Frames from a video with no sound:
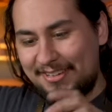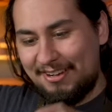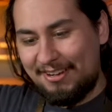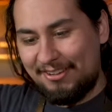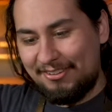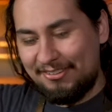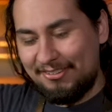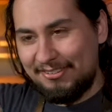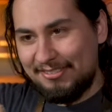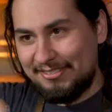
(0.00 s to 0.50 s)

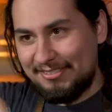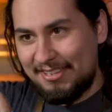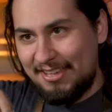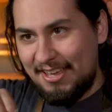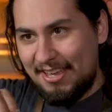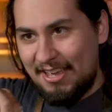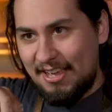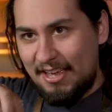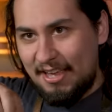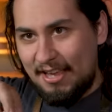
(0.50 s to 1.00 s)
colors.
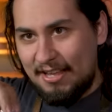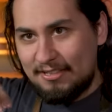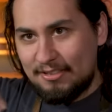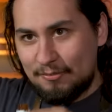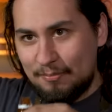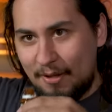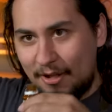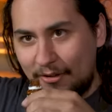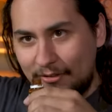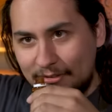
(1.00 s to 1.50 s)
It
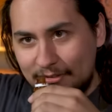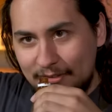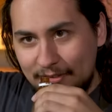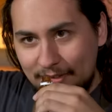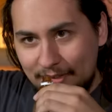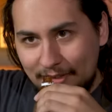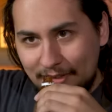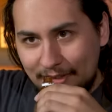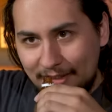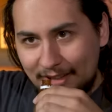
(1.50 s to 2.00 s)
smells,
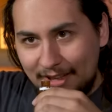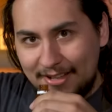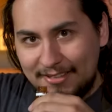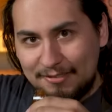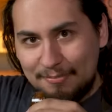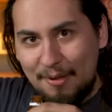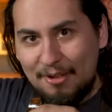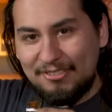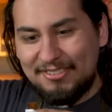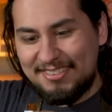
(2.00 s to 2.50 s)
it
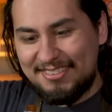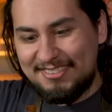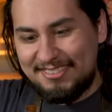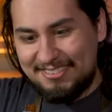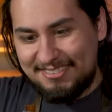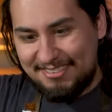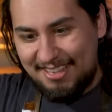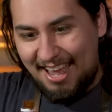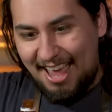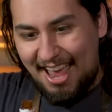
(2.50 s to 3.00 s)
smells
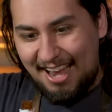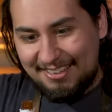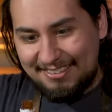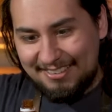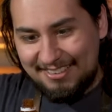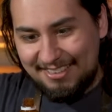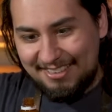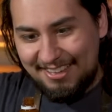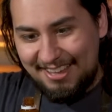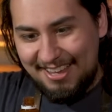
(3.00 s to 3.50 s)

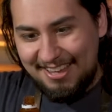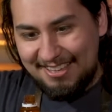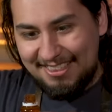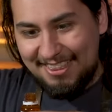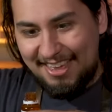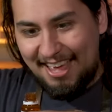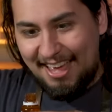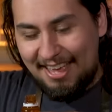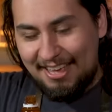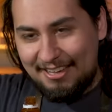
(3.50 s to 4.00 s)
exactly like
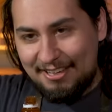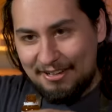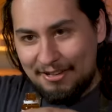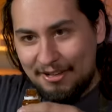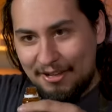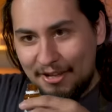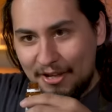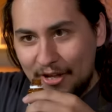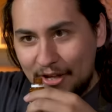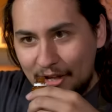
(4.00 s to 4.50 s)
that.
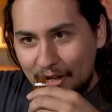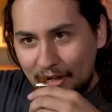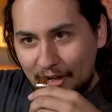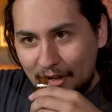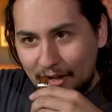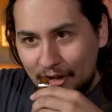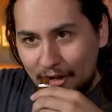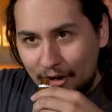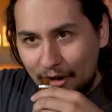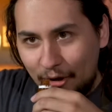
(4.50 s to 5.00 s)

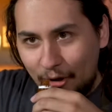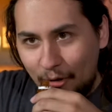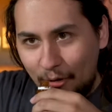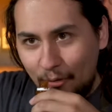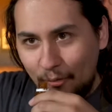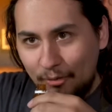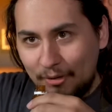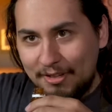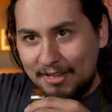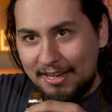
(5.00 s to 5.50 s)

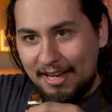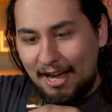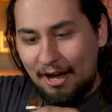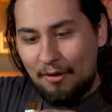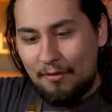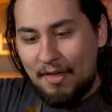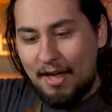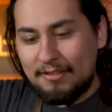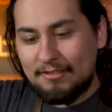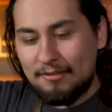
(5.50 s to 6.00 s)
Holy
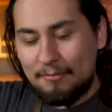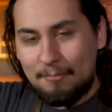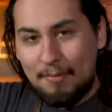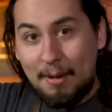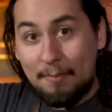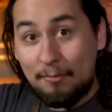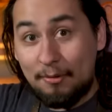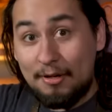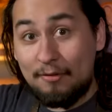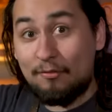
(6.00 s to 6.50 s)
cow, that's a
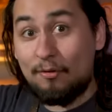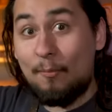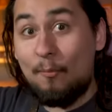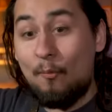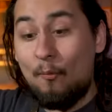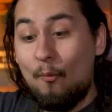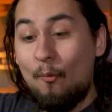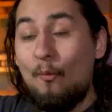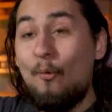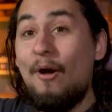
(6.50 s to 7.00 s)
memory
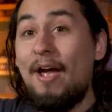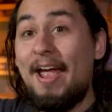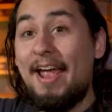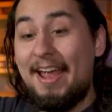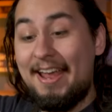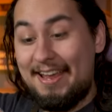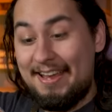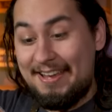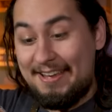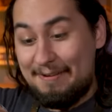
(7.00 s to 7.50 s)
from
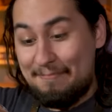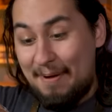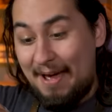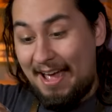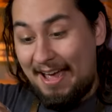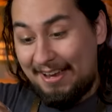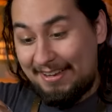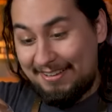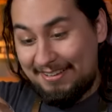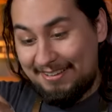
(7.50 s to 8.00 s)
way
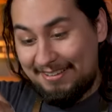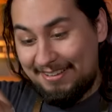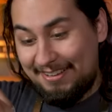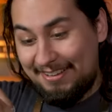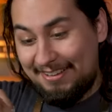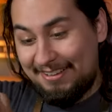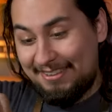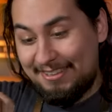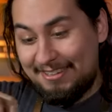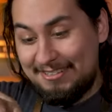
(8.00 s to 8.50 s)
back
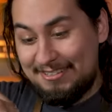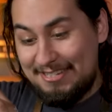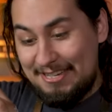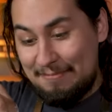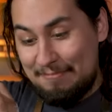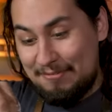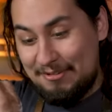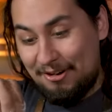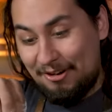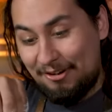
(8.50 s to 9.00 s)
in the
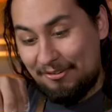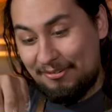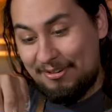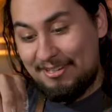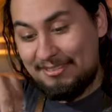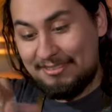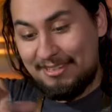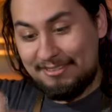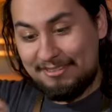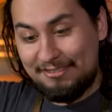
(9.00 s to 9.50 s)
deep, dark
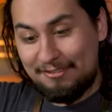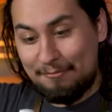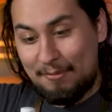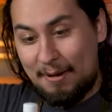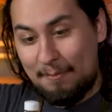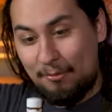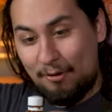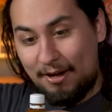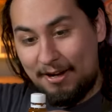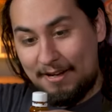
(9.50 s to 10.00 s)
recesses of
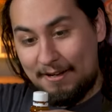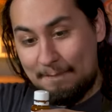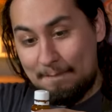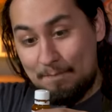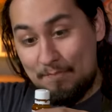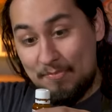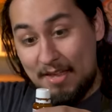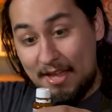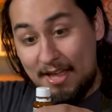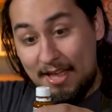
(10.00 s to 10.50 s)
my
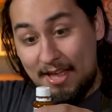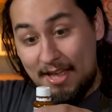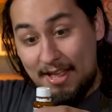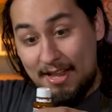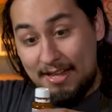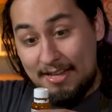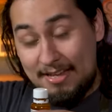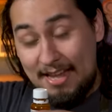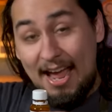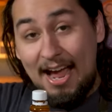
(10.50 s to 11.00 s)
brain.
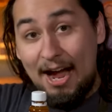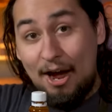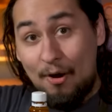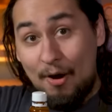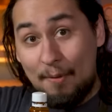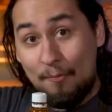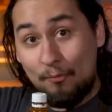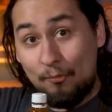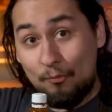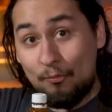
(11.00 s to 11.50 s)
Now
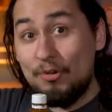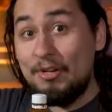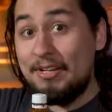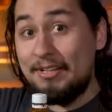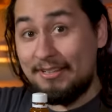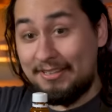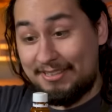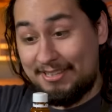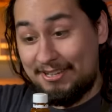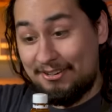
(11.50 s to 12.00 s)
I'm
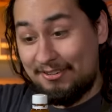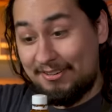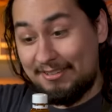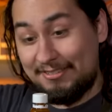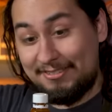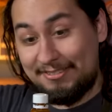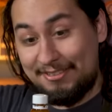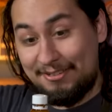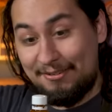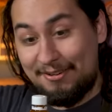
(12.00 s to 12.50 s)
really
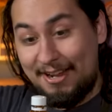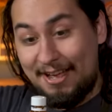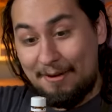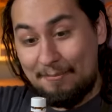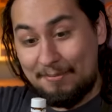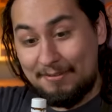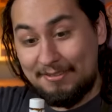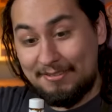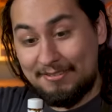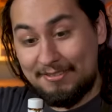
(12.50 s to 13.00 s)
curious to see what
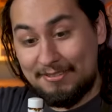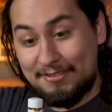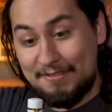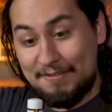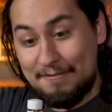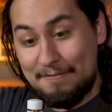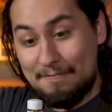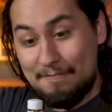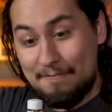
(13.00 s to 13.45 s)
happens.